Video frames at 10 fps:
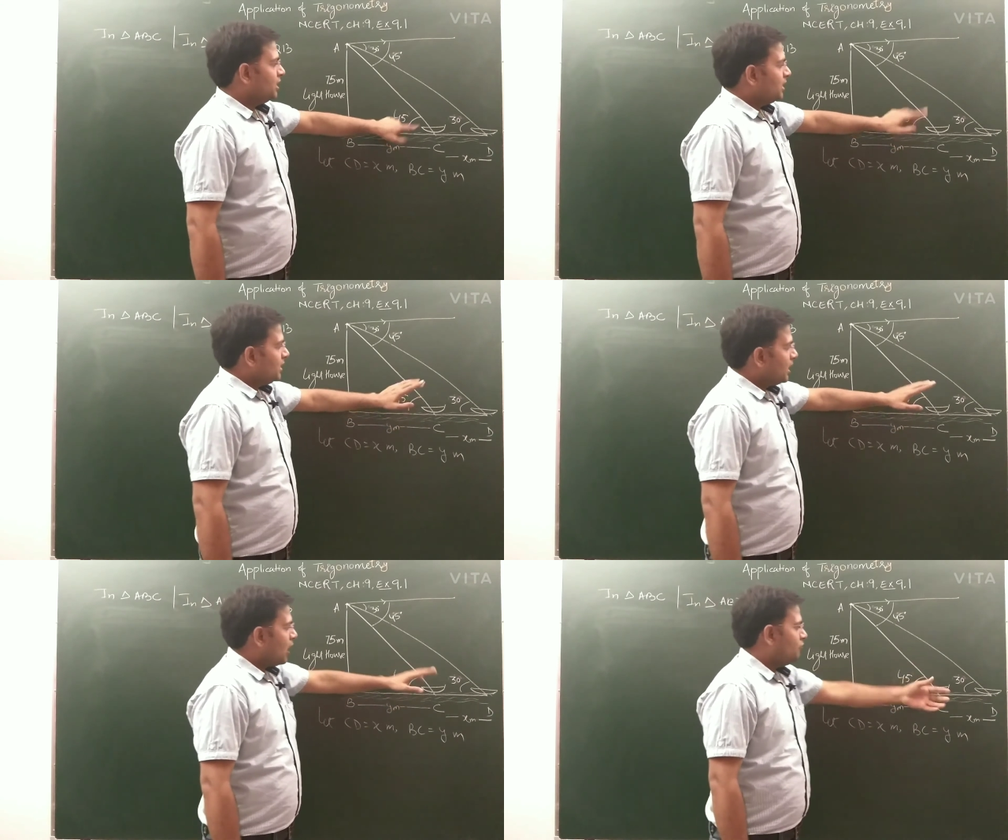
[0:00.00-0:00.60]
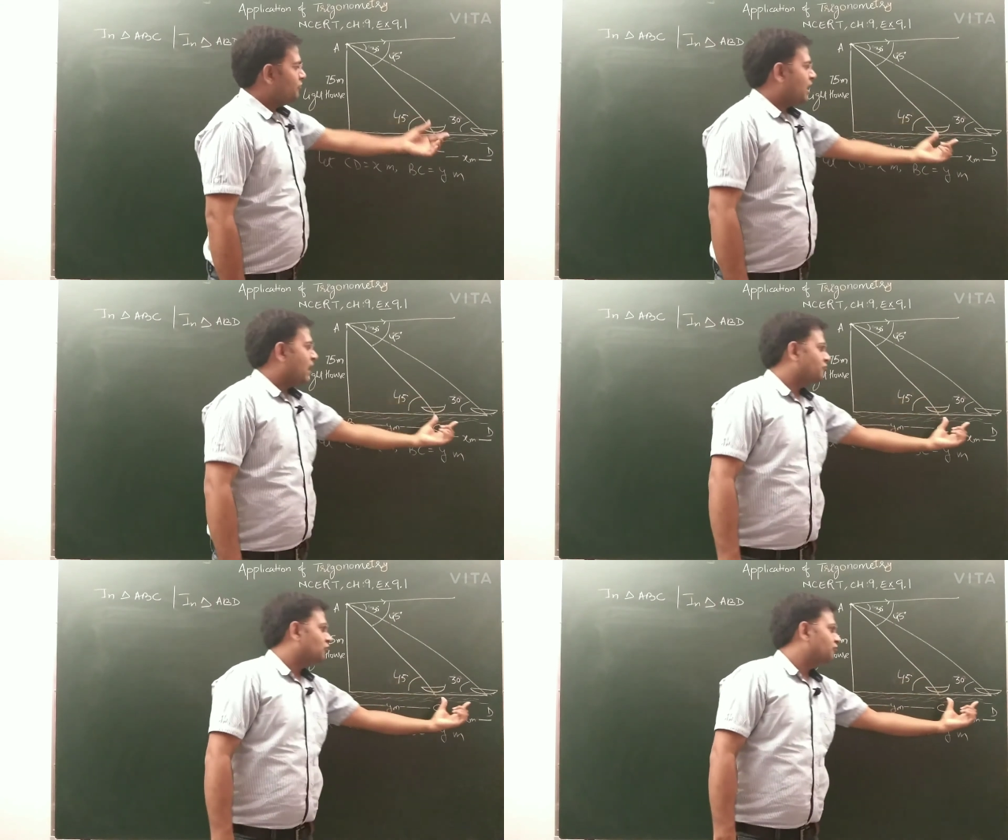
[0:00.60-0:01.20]
Now we have
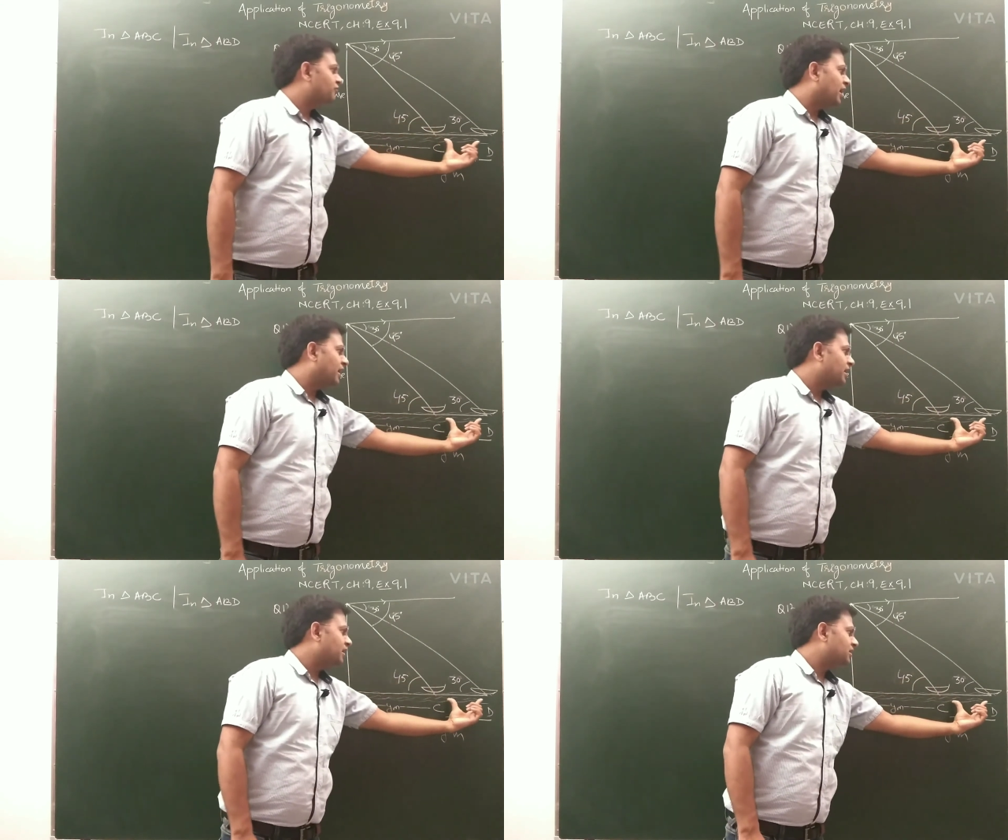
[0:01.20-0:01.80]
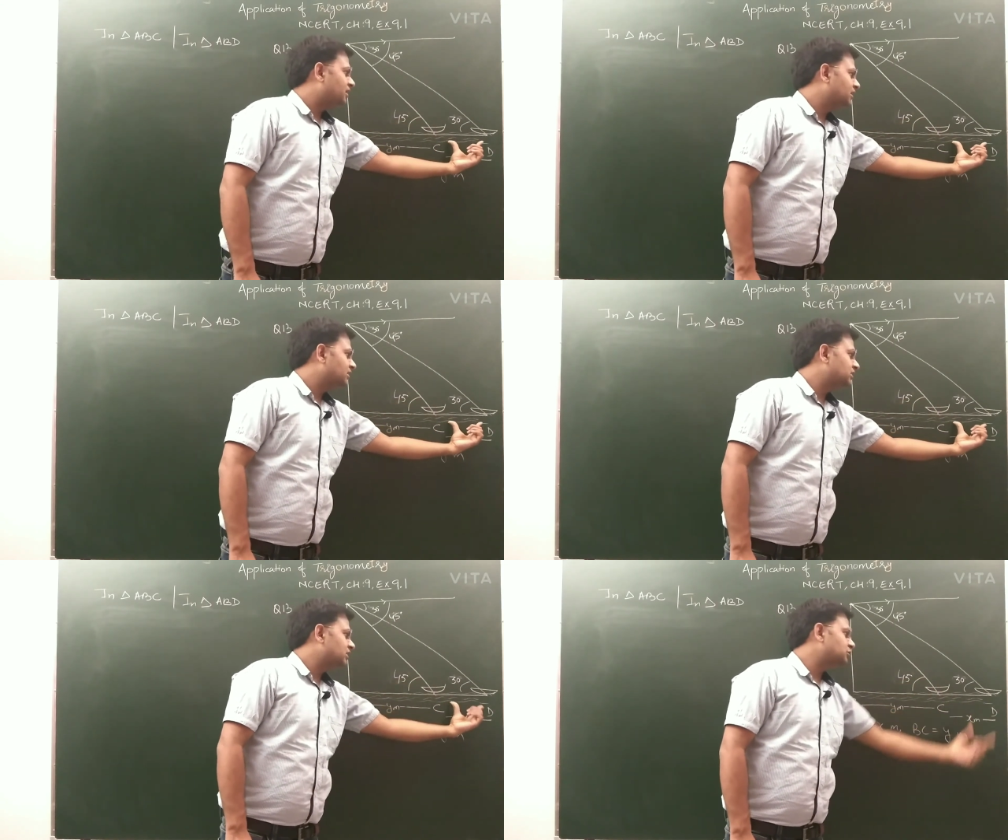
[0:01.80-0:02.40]
to find the
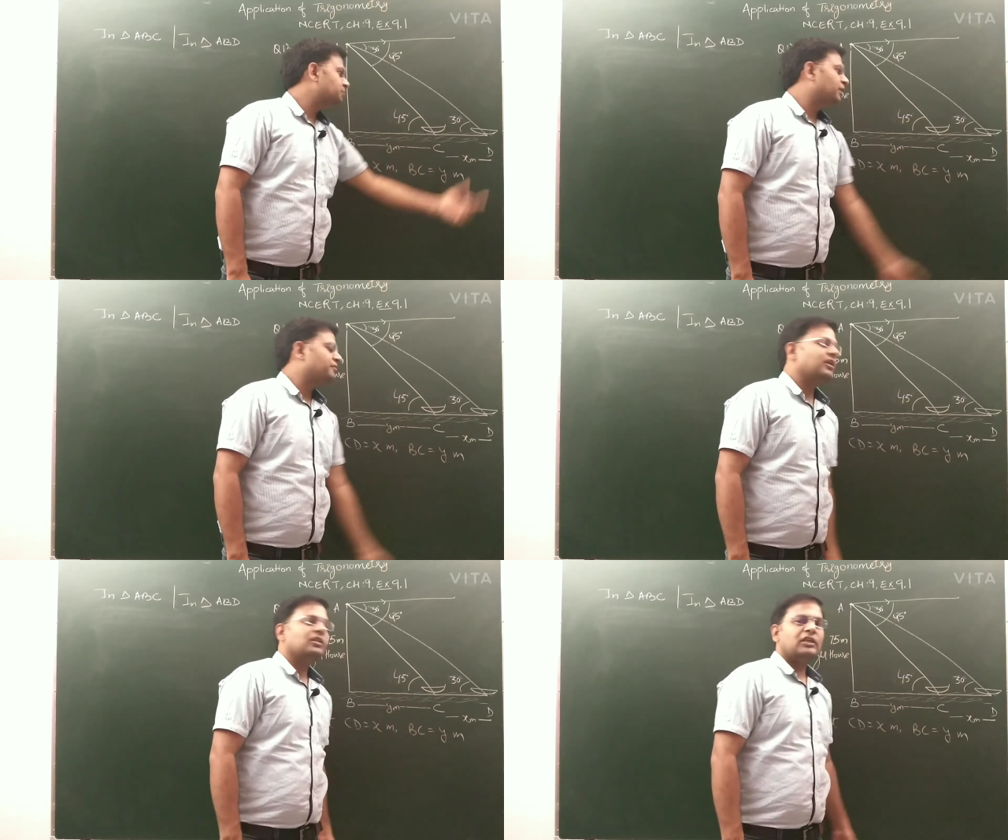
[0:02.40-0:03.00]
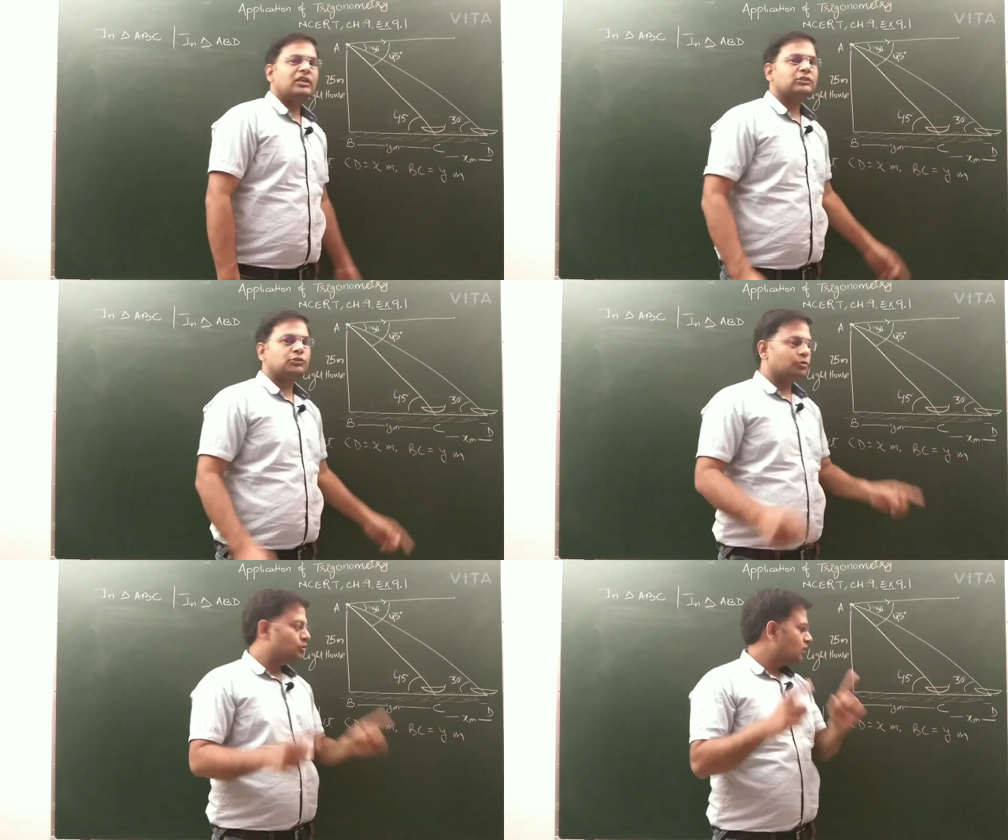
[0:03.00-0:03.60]
distance between these two